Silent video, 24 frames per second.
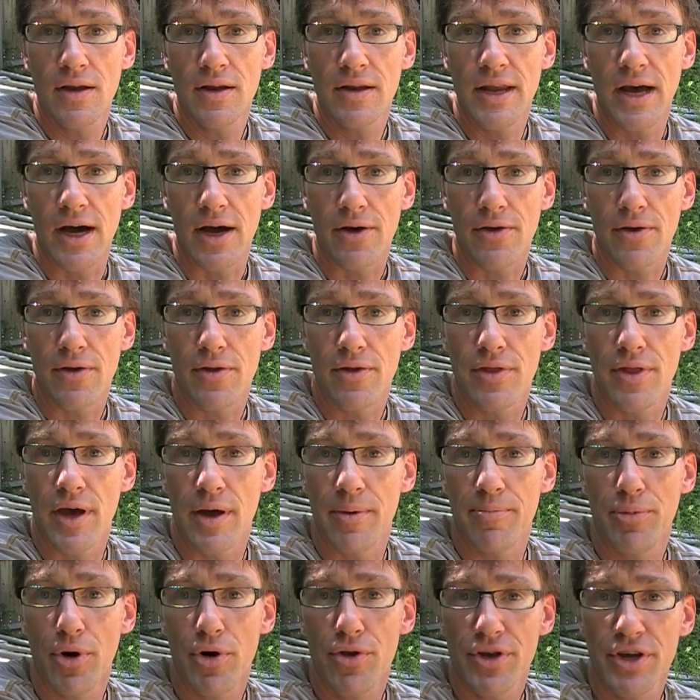Now, they
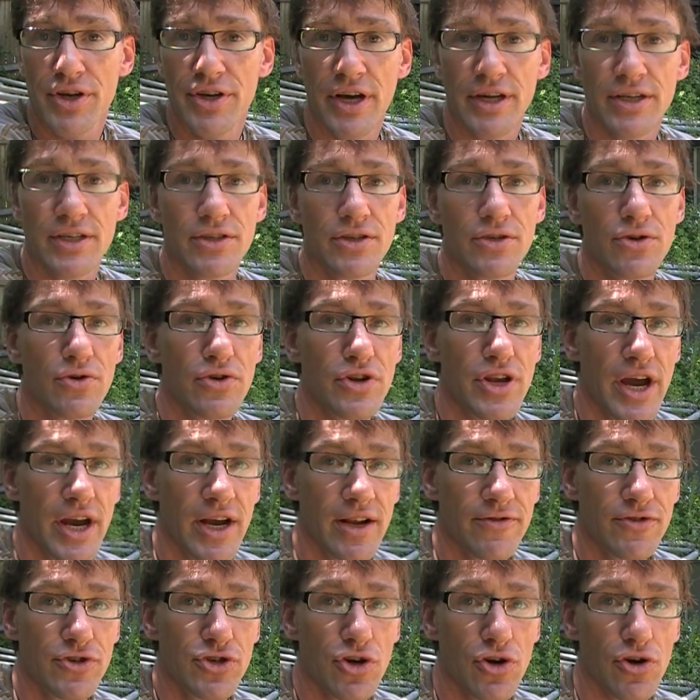are both connected to a
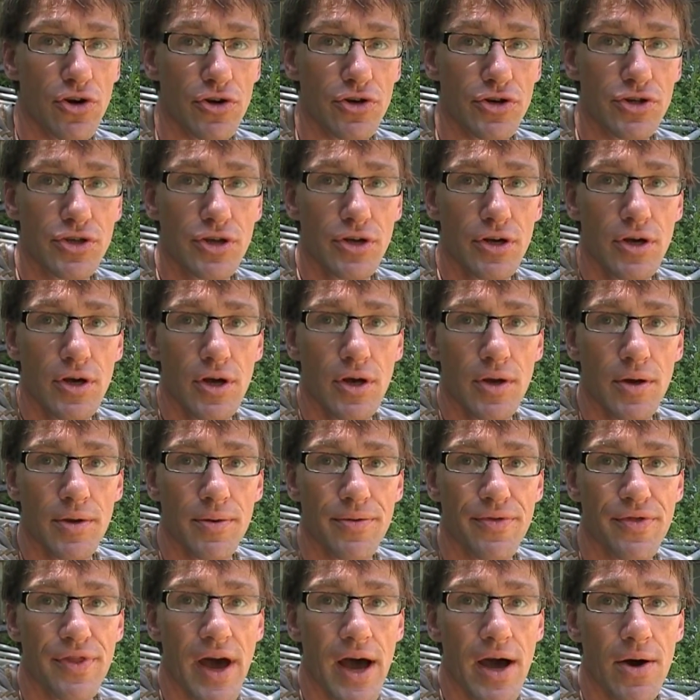negative charge.
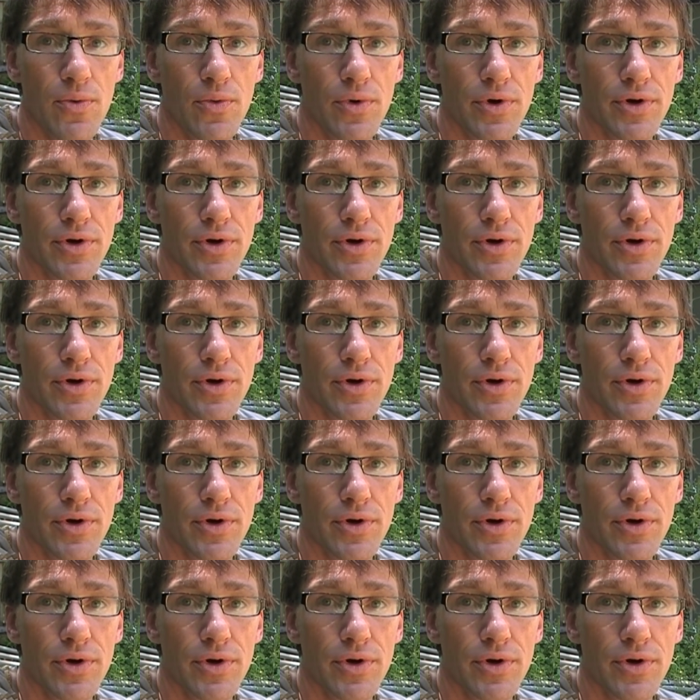That